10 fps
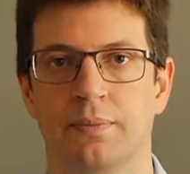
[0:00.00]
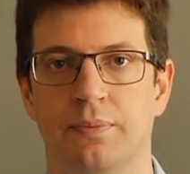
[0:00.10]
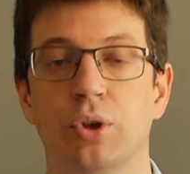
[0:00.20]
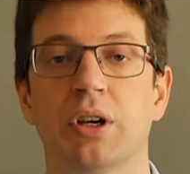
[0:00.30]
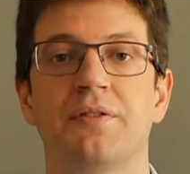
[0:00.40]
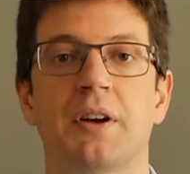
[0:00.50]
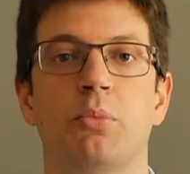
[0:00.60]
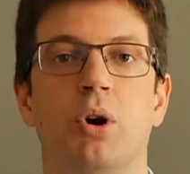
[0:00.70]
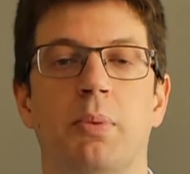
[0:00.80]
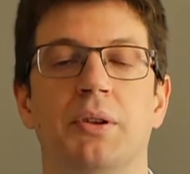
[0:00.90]
You can find
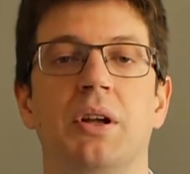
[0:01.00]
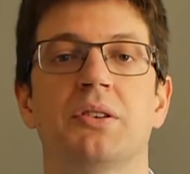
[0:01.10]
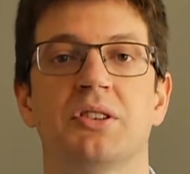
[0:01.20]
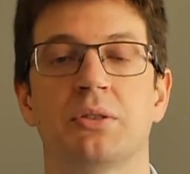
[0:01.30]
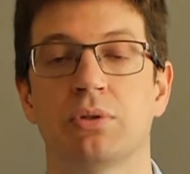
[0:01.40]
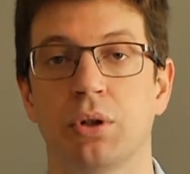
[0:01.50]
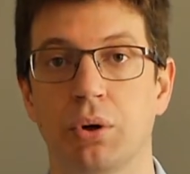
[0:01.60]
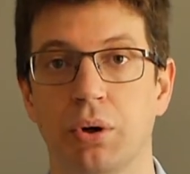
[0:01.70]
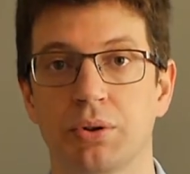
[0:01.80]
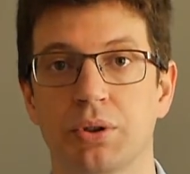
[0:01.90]
more about the OutSystems
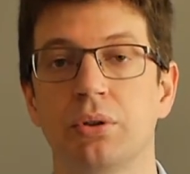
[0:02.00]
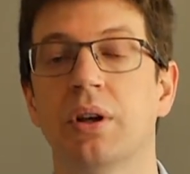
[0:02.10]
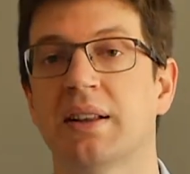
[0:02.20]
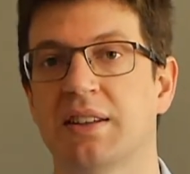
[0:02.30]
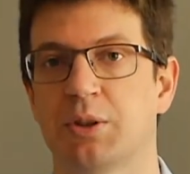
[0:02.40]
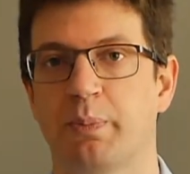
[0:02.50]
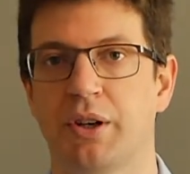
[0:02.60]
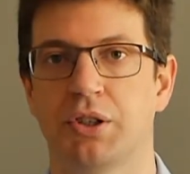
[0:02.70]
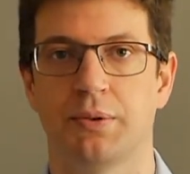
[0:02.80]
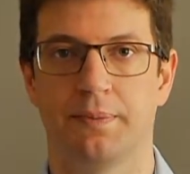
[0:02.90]
Low-Code School at this page.